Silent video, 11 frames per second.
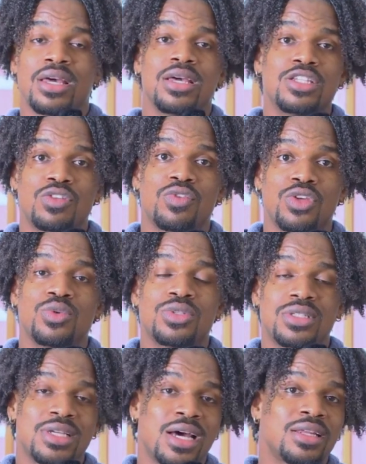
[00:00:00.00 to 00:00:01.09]
is for you to
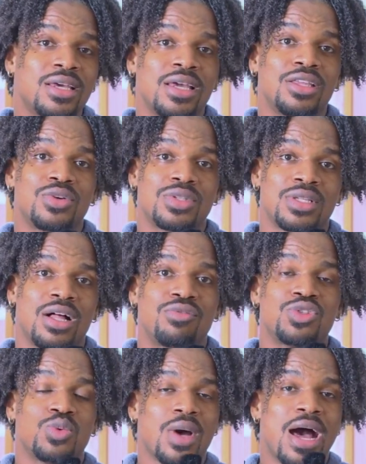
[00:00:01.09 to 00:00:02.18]
dedicate yourself
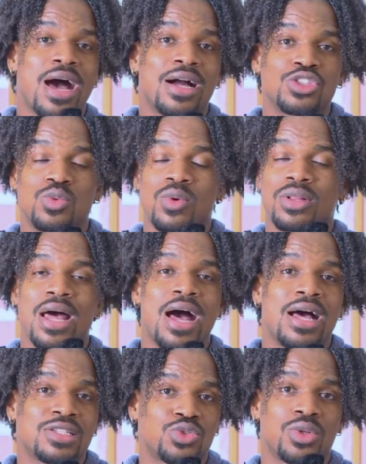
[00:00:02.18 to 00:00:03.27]
to actual
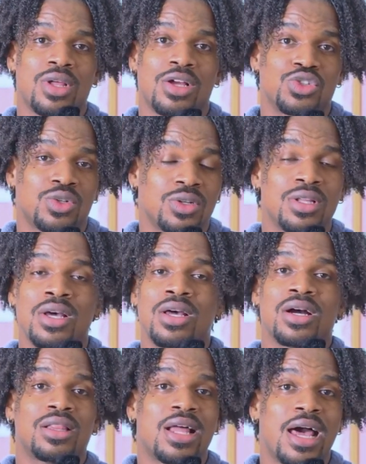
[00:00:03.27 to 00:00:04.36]
astrological
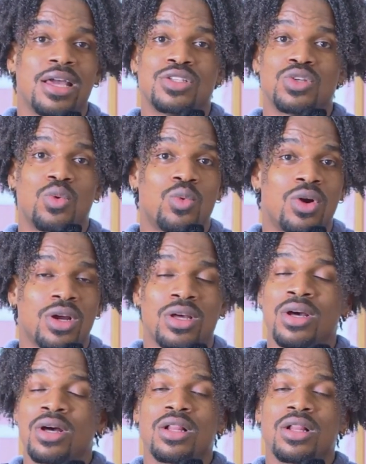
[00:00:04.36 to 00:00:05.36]
client work.